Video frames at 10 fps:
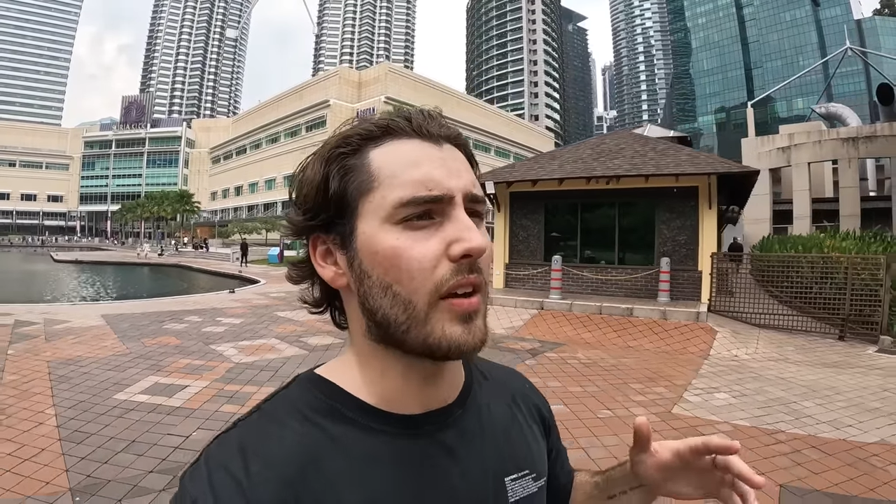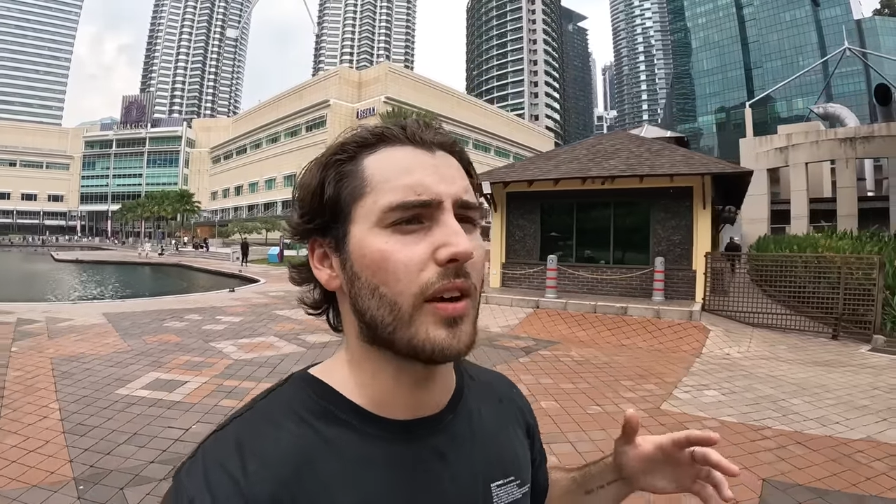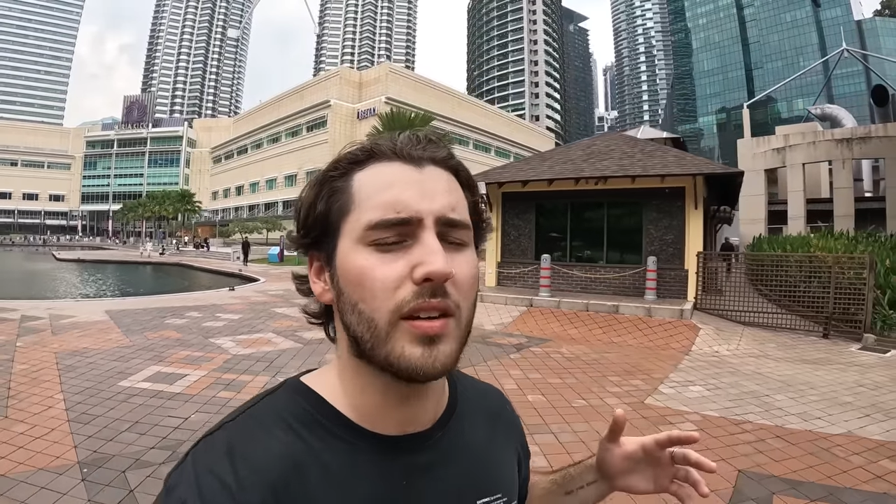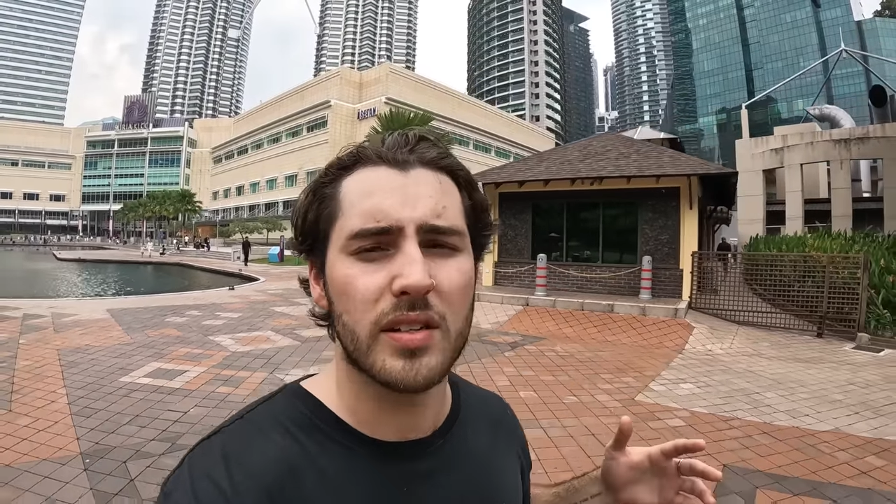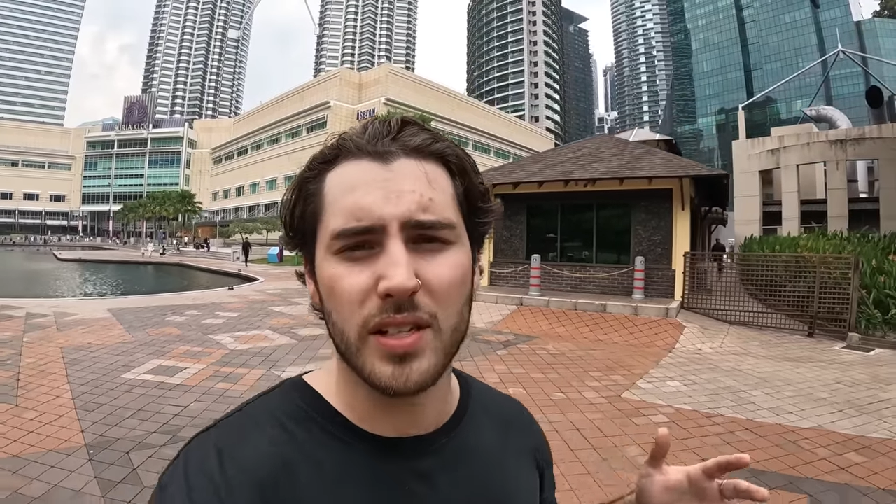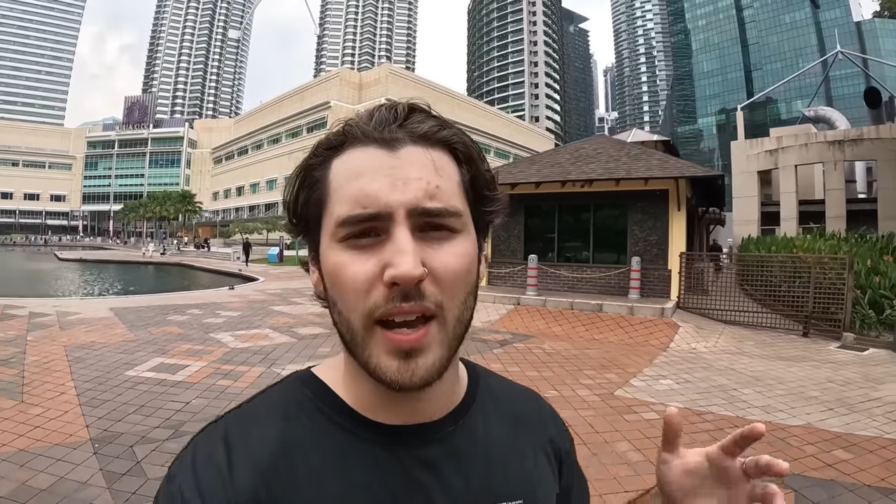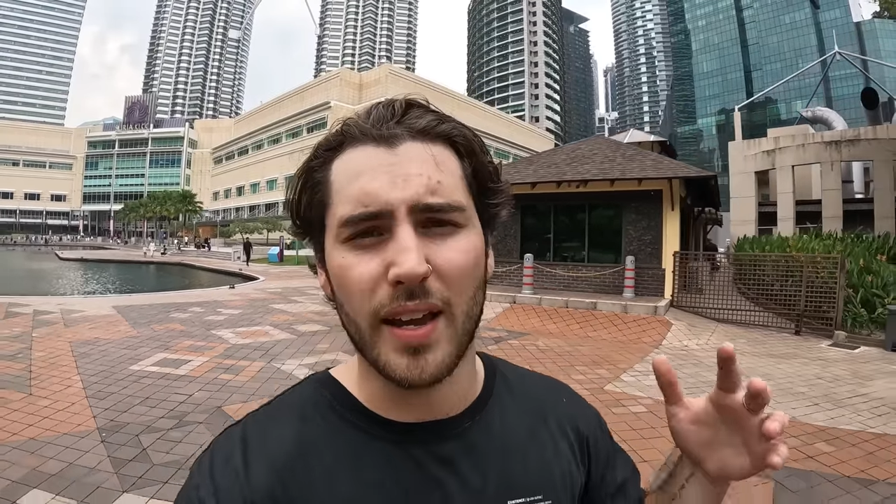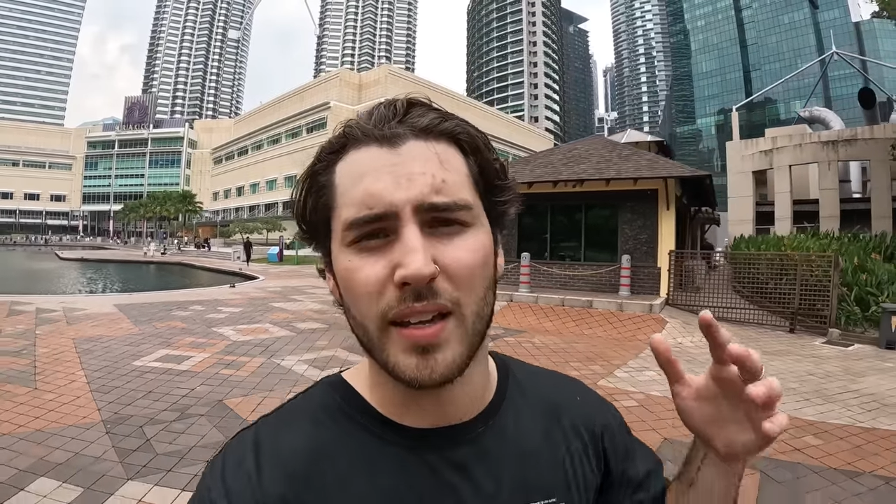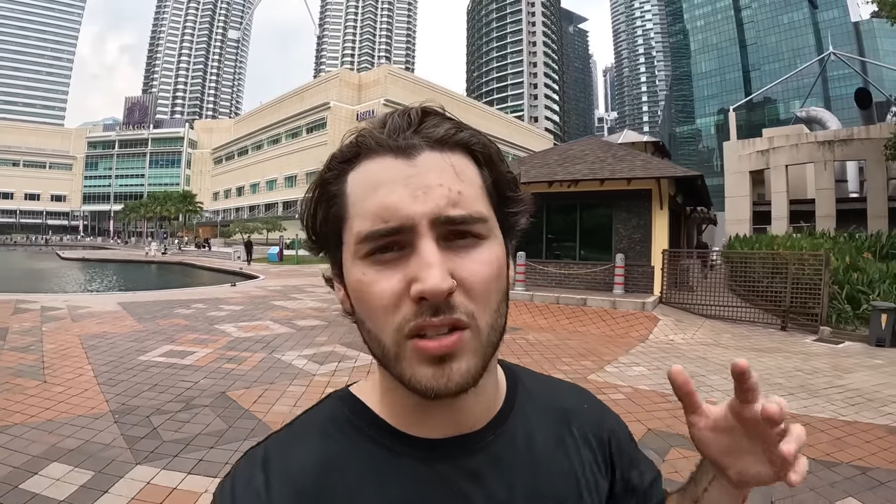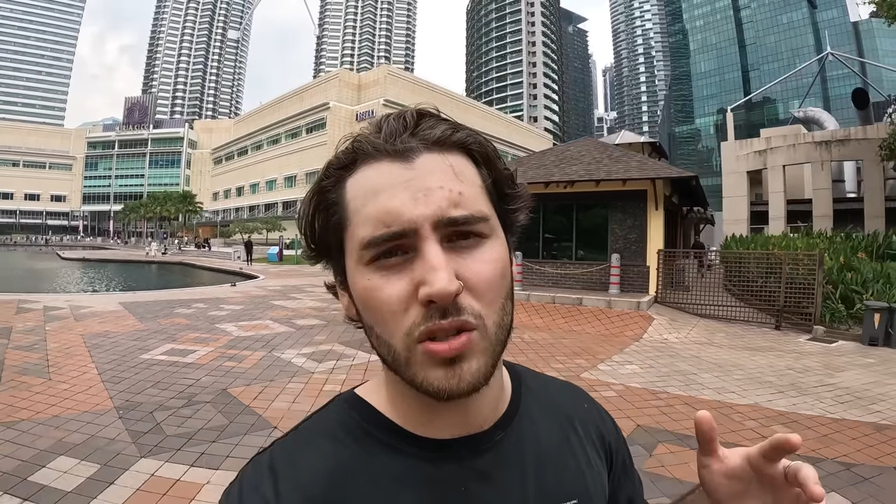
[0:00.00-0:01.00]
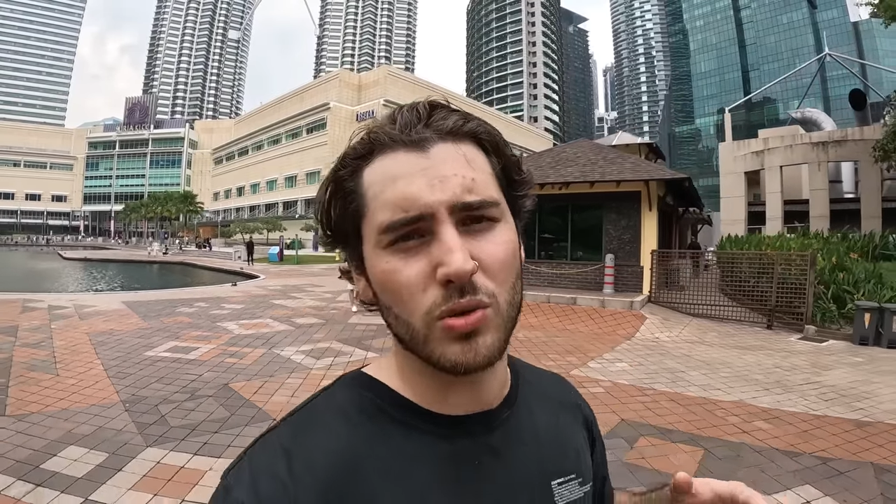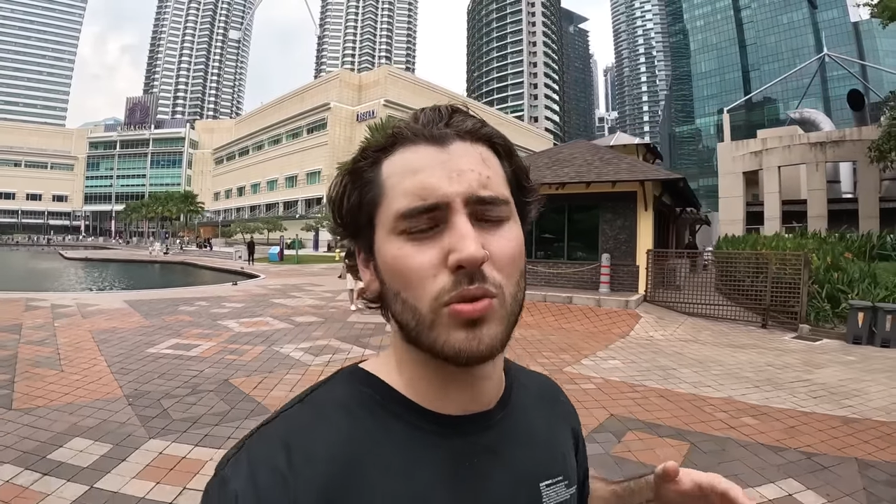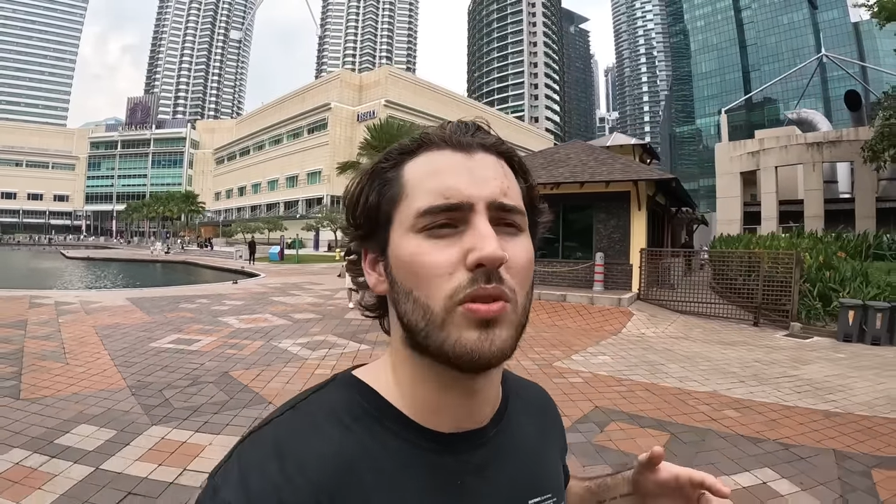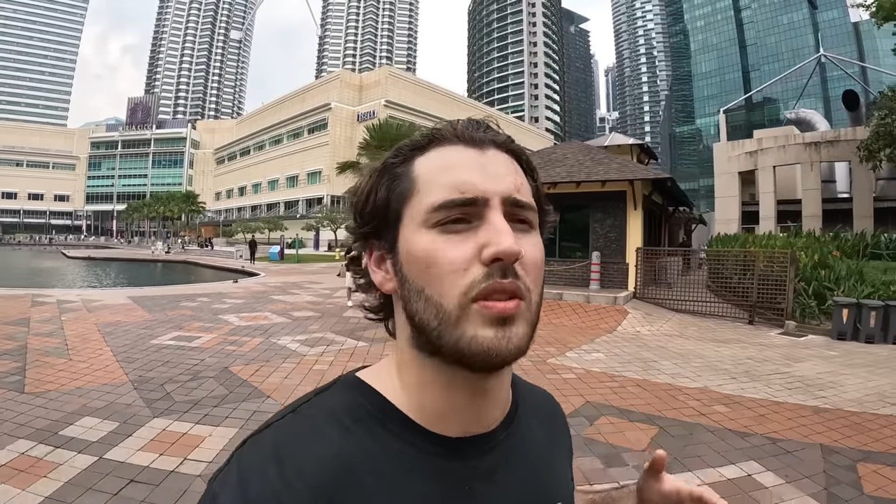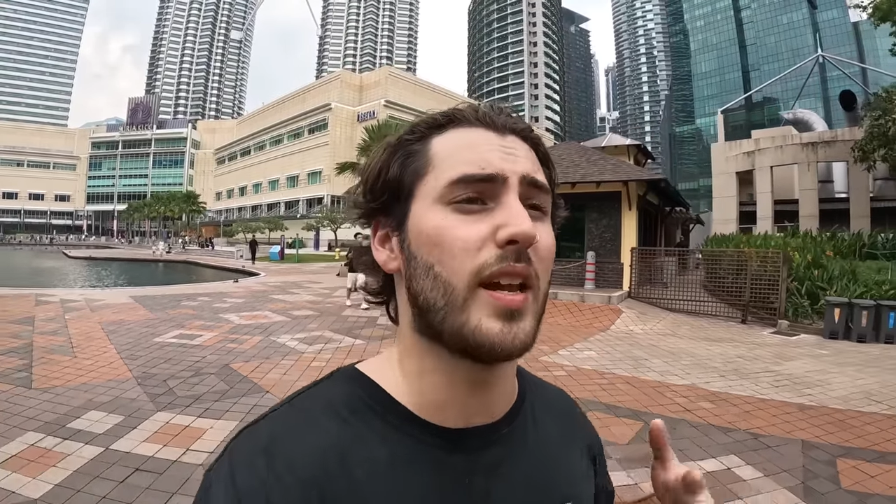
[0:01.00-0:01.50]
area to get into